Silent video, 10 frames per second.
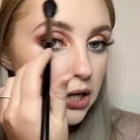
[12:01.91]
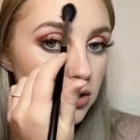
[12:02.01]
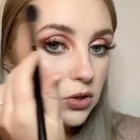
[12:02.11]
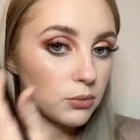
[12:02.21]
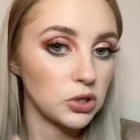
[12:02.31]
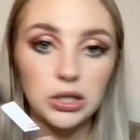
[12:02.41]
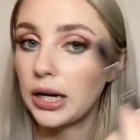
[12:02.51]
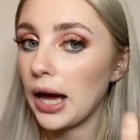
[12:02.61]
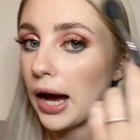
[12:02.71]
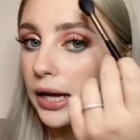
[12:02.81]
So I'm just gonna
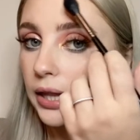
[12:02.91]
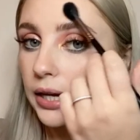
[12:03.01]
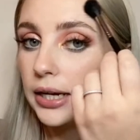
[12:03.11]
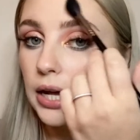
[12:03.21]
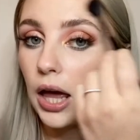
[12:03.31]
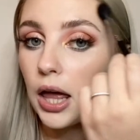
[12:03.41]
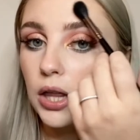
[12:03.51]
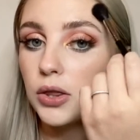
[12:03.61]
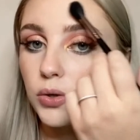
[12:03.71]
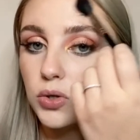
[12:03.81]
highlight
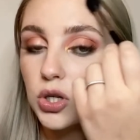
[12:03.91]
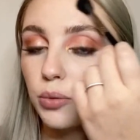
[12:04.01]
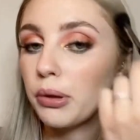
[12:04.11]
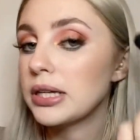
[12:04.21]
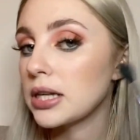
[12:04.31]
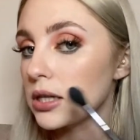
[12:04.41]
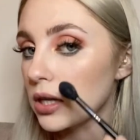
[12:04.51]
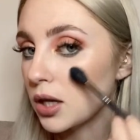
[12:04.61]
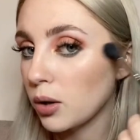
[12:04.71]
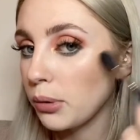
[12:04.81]
those two places a
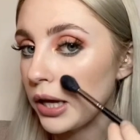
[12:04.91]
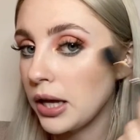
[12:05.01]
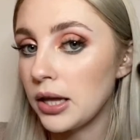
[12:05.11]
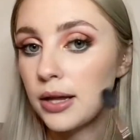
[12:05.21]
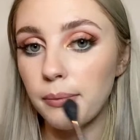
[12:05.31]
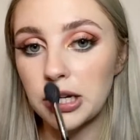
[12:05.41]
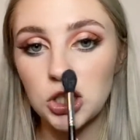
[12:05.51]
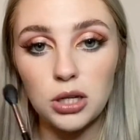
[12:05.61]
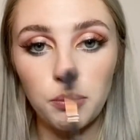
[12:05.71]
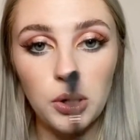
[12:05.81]
little bit, and then my
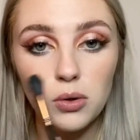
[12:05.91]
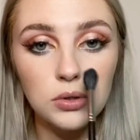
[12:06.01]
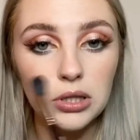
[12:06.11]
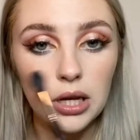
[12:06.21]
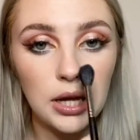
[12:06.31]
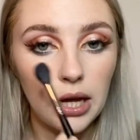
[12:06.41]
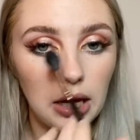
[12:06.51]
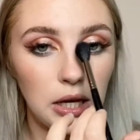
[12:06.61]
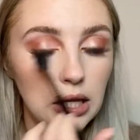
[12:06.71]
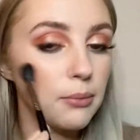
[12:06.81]
cheekbones, and
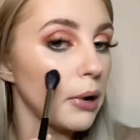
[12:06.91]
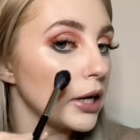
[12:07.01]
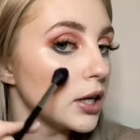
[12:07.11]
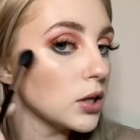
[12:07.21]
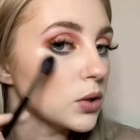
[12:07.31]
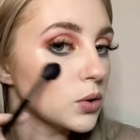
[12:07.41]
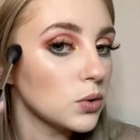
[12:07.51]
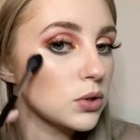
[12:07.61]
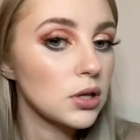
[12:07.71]
then my nose.